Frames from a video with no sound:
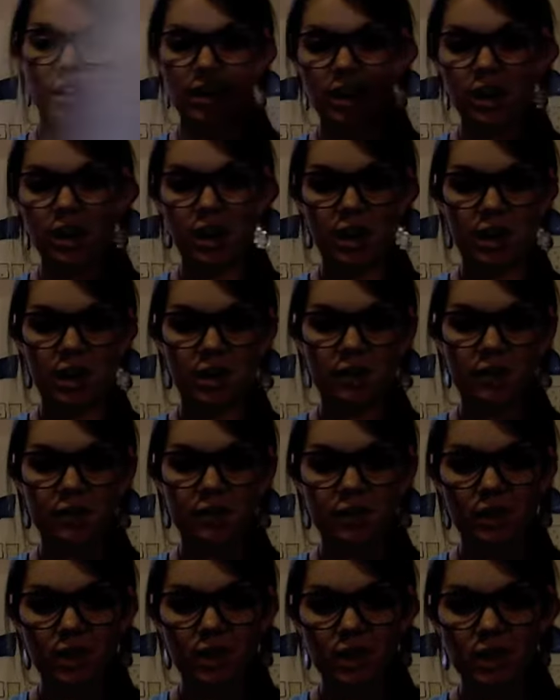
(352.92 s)
of
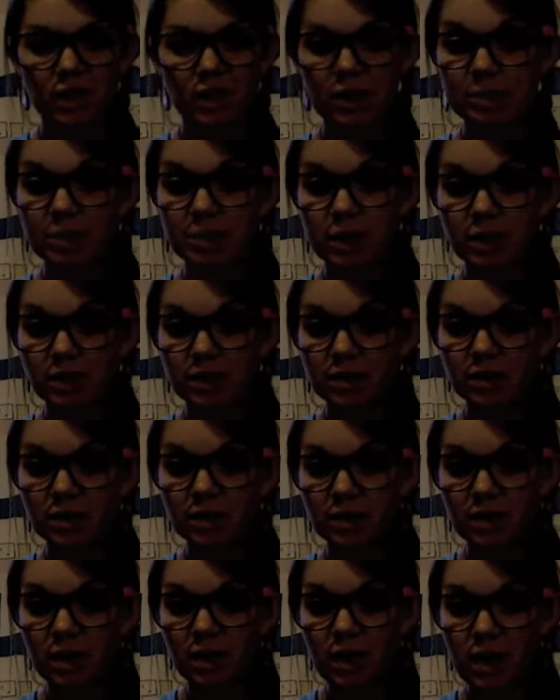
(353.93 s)
limicons.
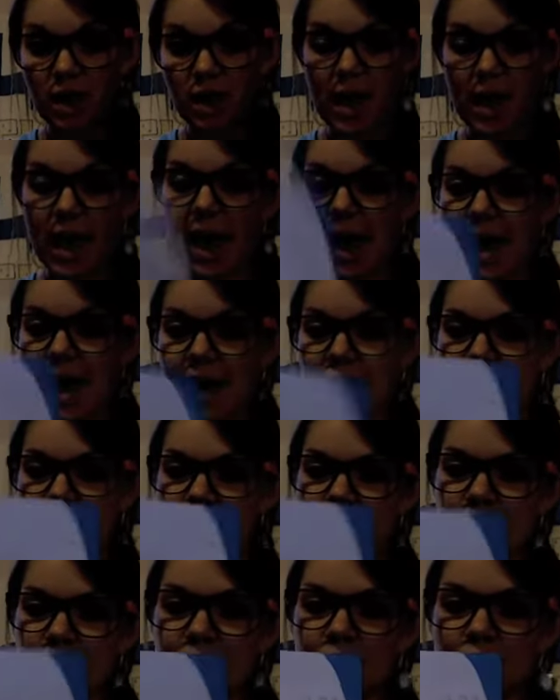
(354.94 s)
And
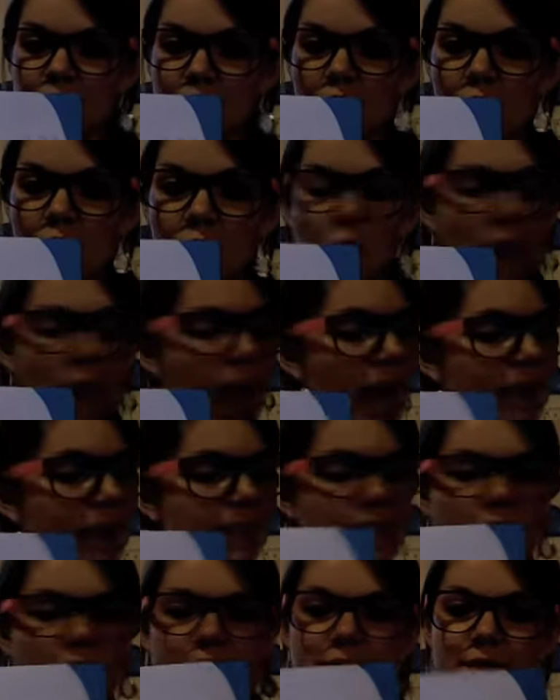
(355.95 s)
there's, you know, lines
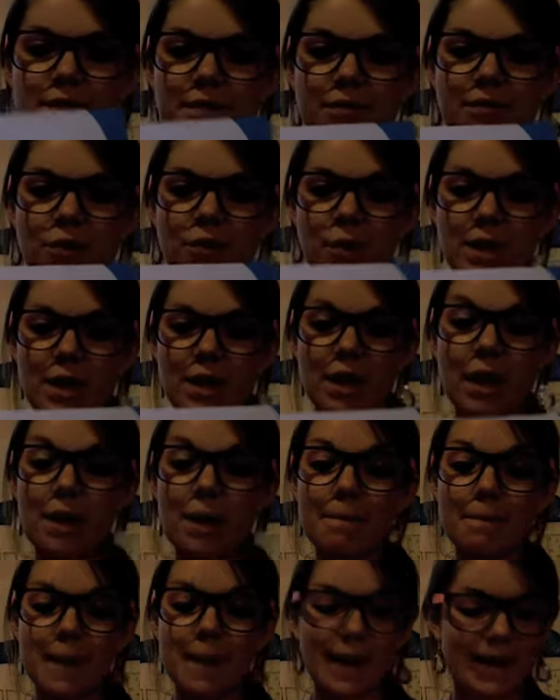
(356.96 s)
and other stuff thrown in there,
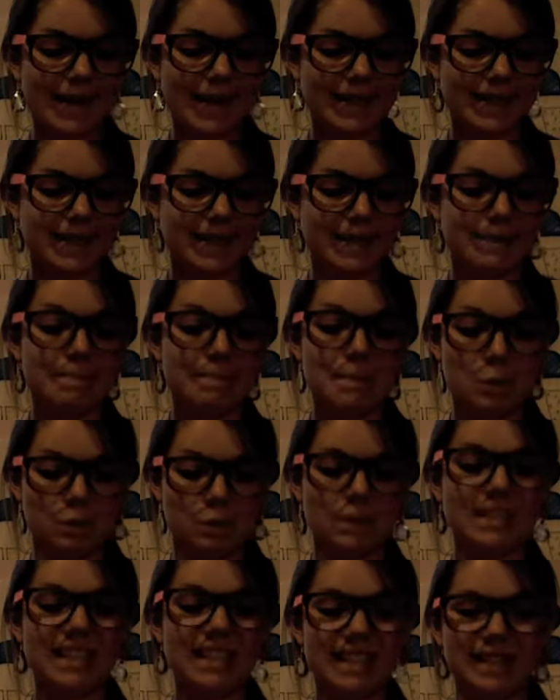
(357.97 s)
but it's
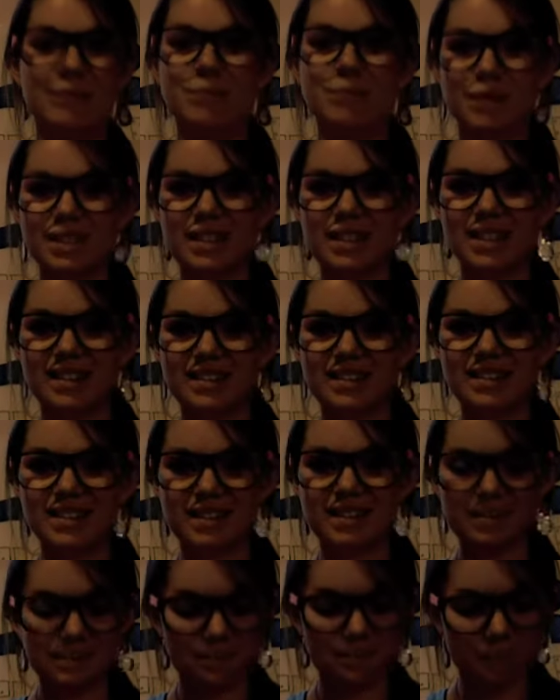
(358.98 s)
mostly limicons.
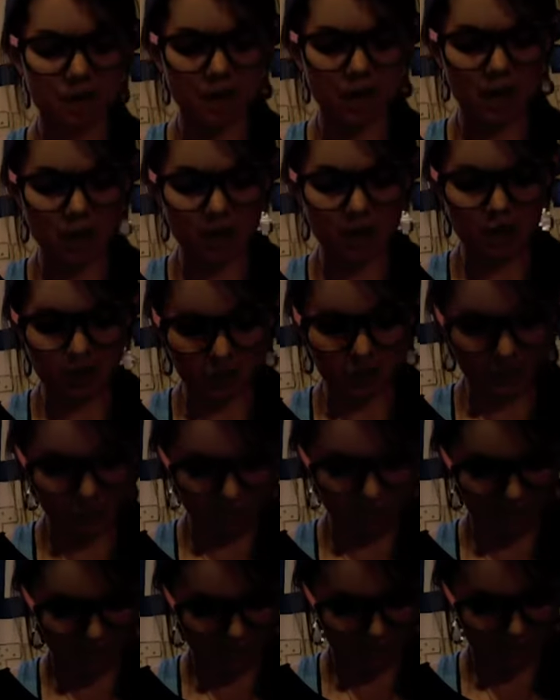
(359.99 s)

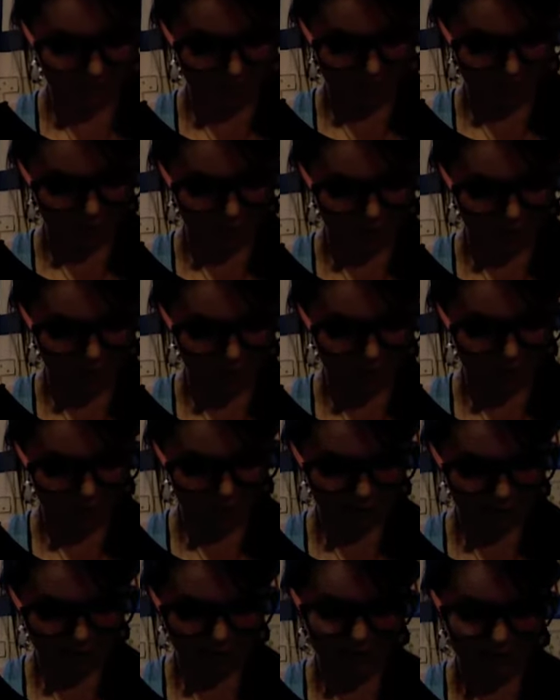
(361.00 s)
So, yeah, you're going to
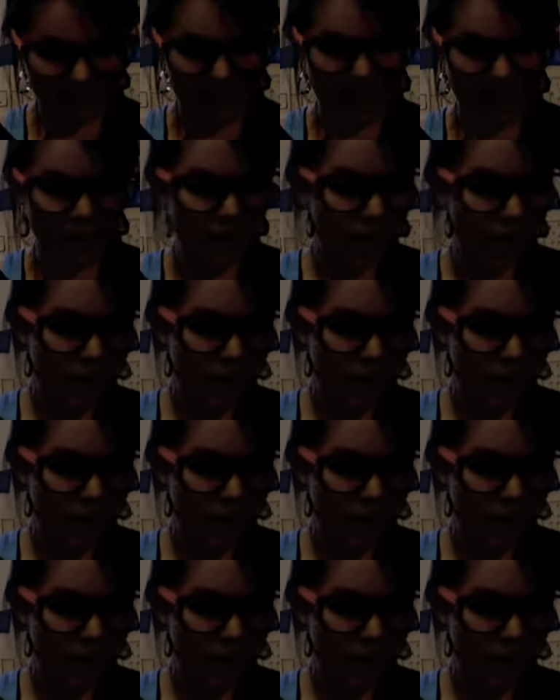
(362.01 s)
get really sad.